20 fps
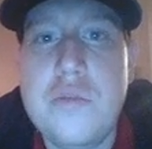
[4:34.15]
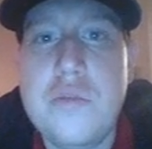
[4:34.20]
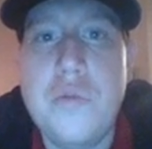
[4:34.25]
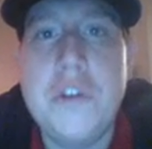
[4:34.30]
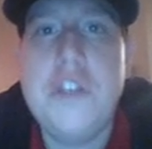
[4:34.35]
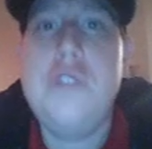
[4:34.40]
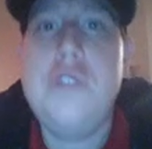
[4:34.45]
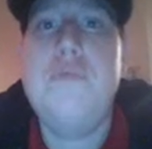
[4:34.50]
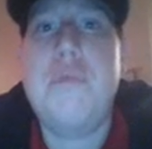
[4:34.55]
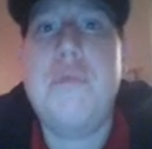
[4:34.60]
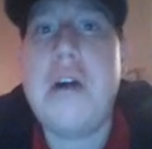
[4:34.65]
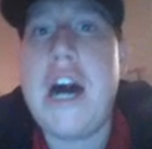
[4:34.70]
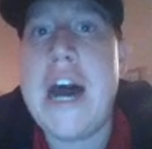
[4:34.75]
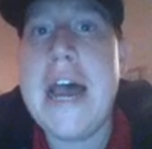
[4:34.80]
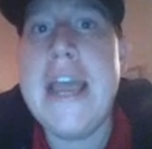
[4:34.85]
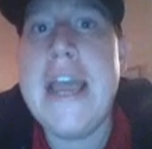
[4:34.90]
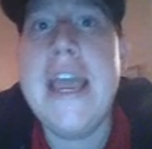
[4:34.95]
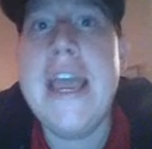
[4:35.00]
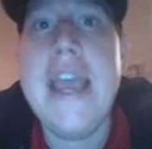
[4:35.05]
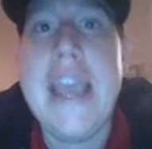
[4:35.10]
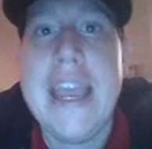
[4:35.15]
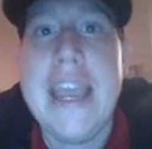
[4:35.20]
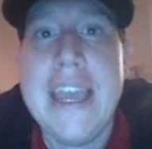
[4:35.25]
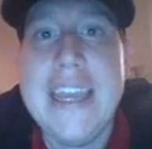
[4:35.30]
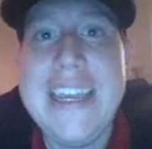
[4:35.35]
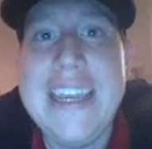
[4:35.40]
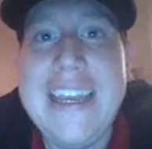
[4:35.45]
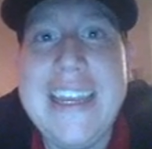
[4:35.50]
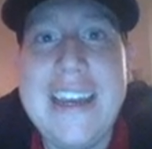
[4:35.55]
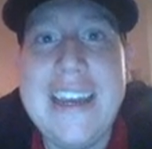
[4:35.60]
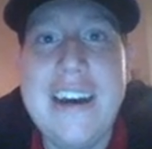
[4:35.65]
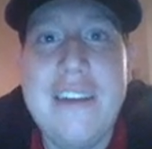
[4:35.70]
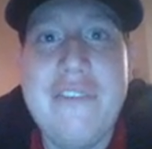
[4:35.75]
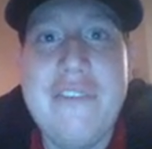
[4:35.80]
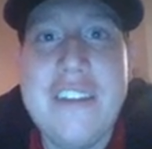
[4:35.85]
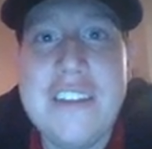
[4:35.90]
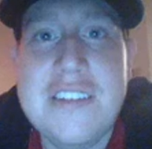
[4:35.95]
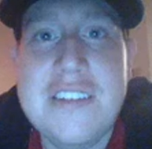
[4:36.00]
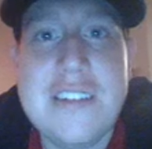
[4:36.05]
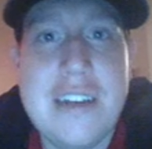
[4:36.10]
When you buy any of
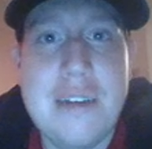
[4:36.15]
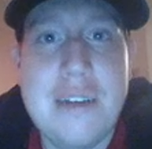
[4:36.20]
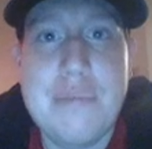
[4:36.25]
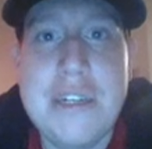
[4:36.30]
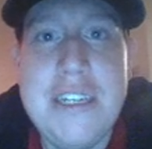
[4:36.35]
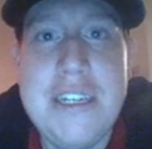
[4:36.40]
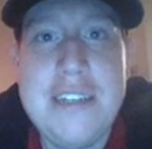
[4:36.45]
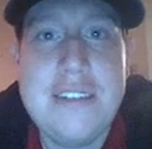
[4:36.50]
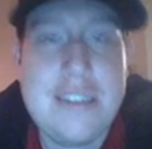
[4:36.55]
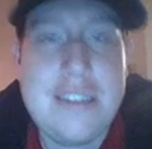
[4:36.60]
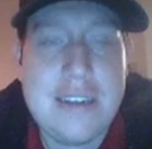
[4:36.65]
these companies,